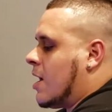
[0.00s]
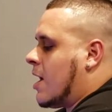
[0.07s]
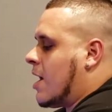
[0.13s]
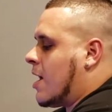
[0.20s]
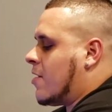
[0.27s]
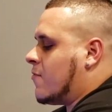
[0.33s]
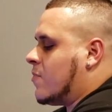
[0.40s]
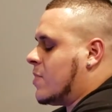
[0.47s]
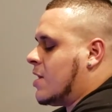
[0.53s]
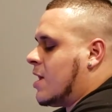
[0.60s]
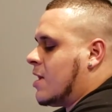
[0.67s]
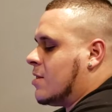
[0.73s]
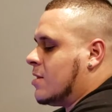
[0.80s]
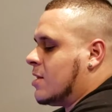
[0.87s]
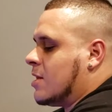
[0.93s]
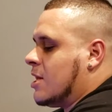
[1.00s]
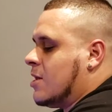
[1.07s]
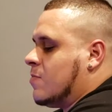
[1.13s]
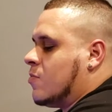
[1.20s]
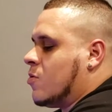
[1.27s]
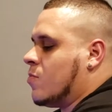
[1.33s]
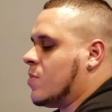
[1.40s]
I've been having to
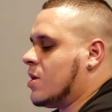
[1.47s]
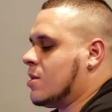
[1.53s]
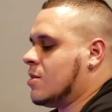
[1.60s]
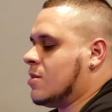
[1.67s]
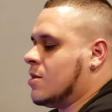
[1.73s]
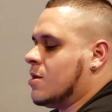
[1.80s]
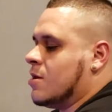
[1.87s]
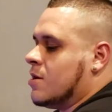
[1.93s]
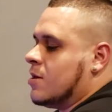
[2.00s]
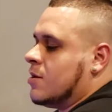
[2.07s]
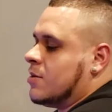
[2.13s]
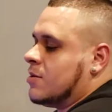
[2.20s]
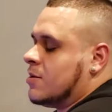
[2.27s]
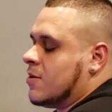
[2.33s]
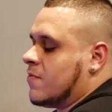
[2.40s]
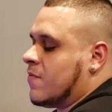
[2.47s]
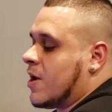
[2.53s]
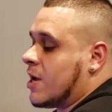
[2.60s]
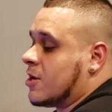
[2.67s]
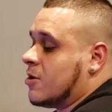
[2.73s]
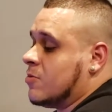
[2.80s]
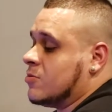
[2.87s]
keep them in the
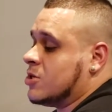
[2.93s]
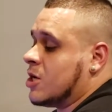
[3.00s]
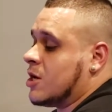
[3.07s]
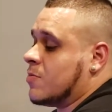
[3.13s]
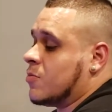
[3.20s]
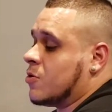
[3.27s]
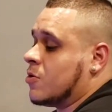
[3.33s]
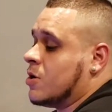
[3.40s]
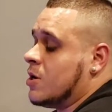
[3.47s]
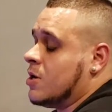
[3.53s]
vacuum chamber,